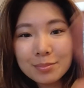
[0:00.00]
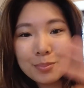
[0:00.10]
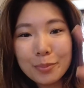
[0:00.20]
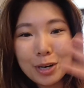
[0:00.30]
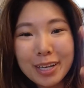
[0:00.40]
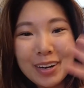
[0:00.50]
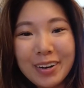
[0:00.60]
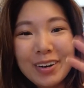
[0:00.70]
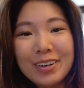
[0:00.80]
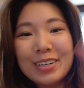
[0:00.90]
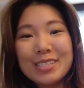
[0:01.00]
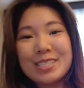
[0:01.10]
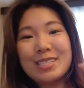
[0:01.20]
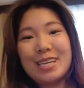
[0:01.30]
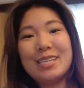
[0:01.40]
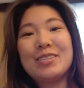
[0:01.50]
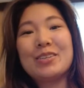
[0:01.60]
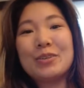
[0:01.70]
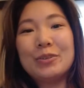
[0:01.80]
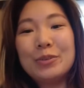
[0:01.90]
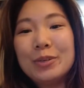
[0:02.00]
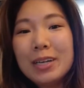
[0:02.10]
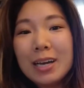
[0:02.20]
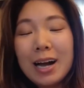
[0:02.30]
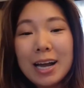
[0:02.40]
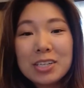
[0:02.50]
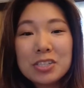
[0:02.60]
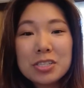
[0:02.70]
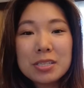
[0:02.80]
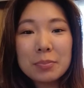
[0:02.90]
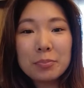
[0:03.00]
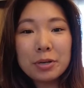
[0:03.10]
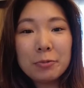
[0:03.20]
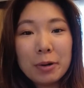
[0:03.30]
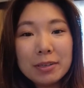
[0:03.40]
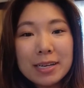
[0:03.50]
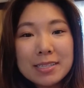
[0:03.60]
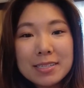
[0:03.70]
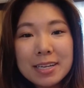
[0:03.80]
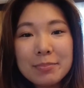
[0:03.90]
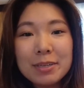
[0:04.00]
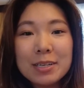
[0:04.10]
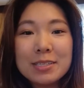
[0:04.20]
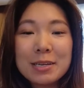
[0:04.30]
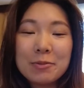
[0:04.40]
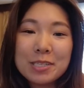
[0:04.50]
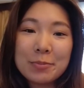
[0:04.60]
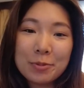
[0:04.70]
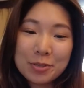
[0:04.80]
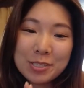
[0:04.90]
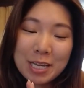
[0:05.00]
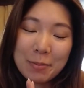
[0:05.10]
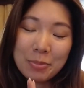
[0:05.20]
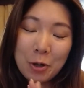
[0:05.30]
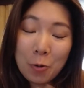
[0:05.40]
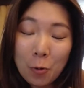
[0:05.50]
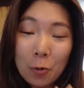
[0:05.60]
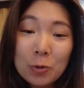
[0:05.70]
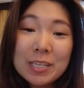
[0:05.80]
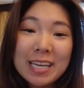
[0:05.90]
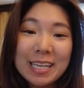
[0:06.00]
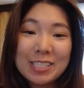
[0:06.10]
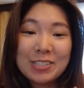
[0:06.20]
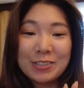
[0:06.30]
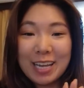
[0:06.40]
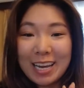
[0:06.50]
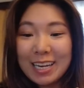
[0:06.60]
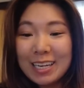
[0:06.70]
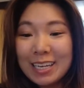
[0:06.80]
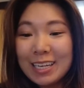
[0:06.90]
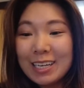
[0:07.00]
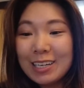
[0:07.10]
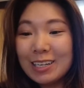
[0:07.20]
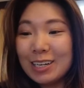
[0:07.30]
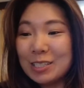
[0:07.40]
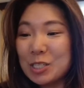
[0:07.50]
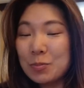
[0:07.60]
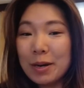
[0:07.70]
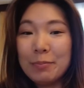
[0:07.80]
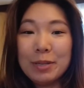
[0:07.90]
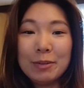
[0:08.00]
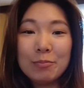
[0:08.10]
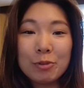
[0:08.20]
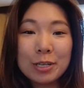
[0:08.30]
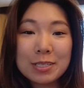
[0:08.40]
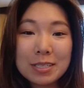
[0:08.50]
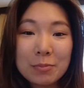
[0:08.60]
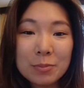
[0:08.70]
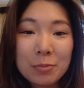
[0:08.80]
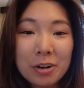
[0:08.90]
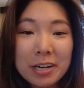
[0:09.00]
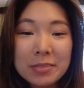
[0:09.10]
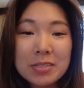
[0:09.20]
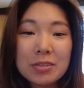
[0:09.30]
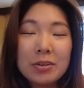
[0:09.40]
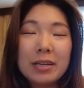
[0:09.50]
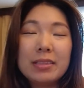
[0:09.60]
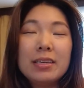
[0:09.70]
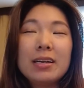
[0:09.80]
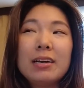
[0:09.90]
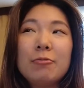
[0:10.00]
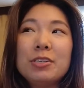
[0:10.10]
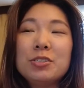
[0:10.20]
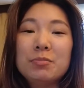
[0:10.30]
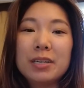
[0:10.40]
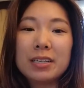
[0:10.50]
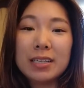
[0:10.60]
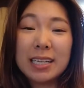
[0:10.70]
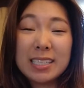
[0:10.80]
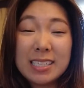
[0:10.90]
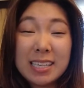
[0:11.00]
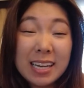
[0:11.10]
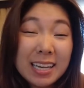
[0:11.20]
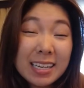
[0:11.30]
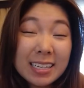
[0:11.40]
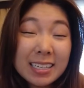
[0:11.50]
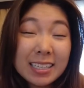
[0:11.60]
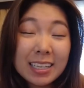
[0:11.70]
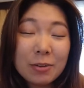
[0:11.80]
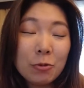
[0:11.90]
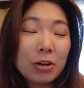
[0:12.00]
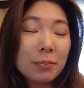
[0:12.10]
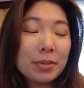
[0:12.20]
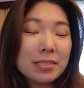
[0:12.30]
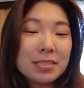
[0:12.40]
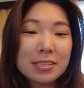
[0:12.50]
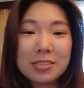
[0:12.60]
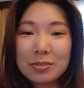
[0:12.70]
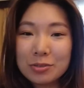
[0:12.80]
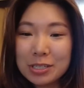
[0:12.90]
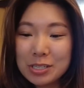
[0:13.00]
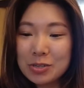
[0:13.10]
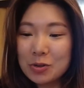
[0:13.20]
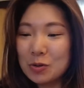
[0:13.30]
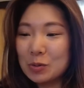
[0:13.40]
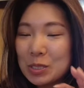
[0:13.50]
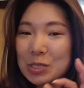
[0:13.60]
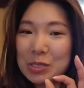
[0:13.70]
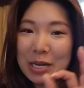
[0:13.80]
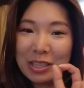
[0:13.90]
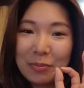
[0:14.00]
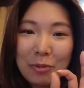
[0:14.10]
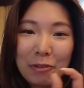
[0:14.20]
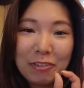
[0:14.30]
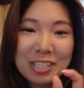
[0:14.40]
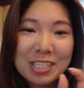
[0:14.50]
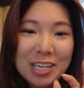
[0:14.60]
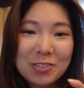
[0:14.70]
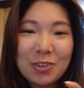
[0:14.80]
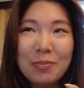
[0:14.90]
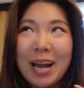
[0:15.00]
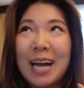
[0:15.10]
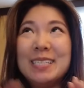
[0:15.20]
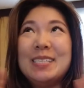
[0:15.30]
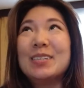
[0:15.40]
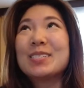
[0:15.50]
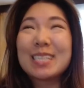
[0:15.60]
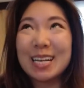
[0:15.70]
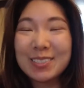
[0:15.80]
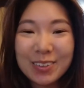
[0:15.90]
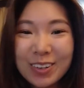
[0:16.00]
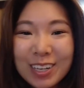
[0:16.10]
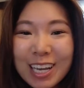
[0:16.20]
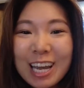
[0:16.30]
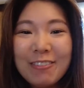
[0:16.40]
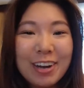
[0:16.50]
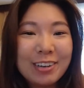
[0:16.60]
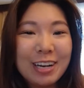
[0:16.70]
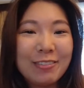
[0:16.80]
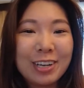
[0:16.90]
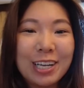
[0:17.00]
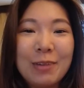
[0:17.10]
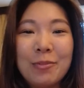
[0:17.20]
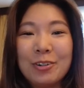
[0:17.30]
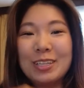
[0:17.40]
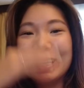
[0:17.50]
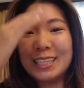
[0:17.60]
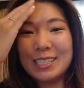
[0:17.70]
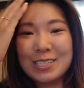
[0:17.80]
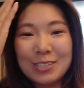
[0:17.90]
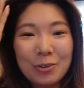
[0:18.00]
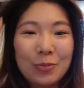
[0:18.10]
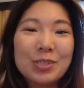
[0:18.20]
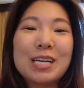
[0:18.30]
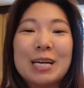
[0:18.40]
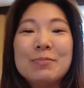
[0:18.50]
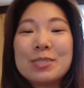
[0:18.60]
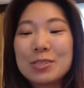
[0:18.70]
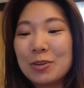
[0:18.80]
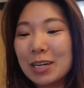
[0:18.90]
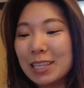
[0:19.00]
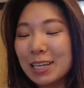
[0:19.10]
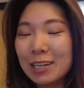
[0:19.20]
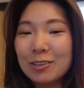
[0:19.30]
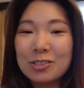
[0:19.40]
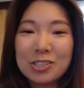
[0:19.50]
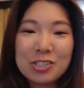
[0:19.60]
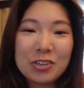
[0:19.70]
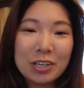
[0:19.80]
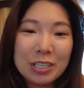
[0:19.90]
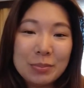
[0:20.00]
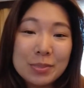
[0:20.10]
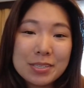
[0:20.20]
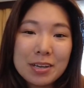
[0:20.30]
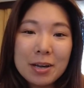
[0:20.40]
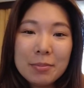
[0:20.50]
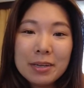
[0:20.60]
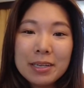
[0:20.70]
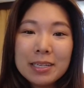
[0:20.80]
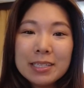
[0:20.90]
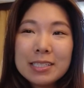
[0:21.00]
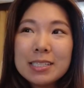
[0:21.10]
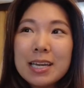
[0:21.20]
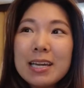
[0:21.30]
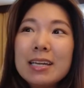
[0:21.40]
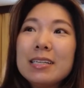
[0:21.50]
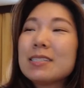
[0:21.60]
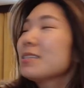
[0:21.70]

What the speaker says: Morning all, it's day 2. I actually slept pretty well last night because I was able to stay up the whole day yesterday, despite being pretty sleep deprived. So I think I went to bed at like 10 and then I woke up at 6:30. So is like the perfect schedule, my ideal schedule, if I could ever get up early like this in normal times. So I think I'm gonna just try to keep this up. Today it's